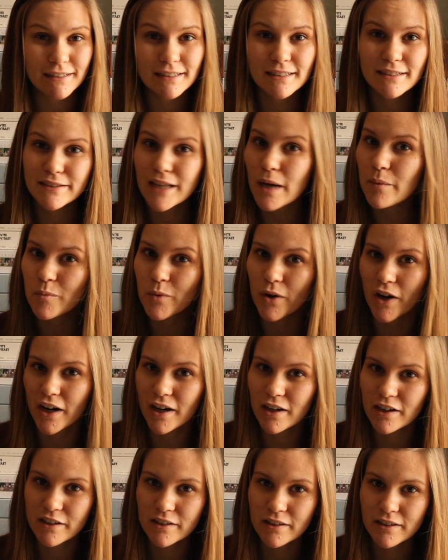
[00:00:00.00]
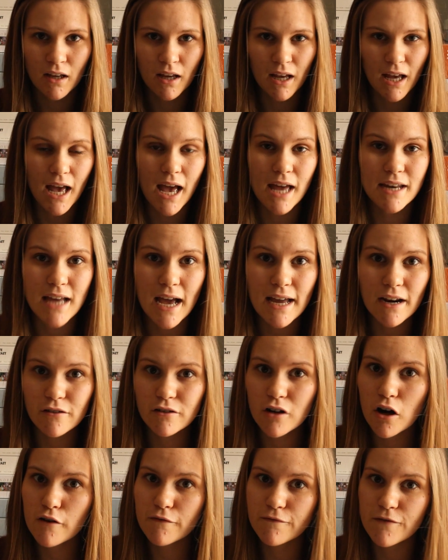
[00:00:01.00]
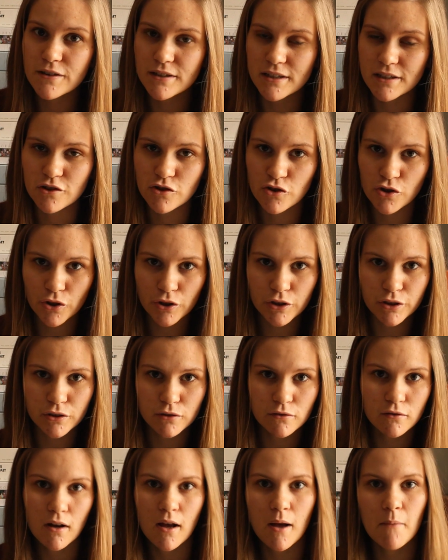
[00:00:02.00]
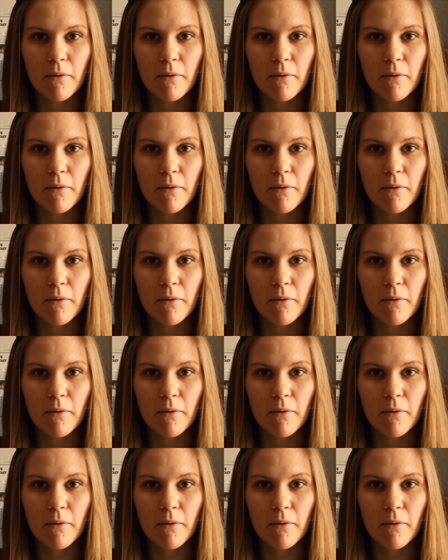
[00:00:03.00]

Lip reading: somewhere. And I don't know if this is true,